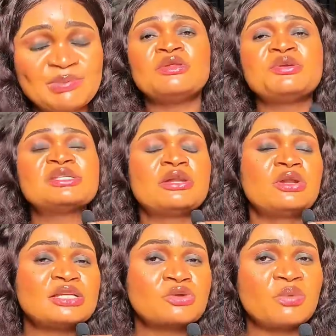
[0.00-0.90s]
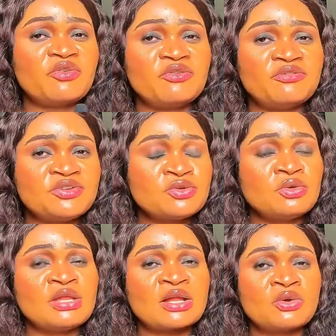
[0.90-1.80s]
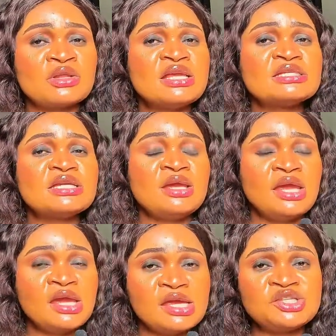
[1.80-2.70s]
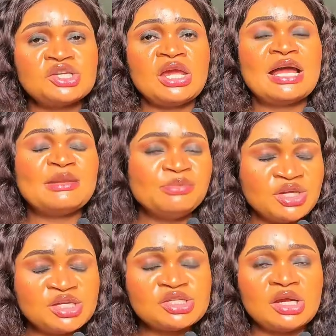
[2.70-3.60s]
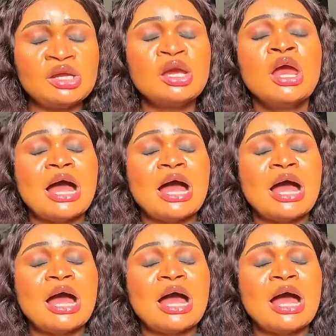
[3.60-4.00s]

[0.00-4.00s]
And there is another scrub from Vidgo that contains AHA and BHA.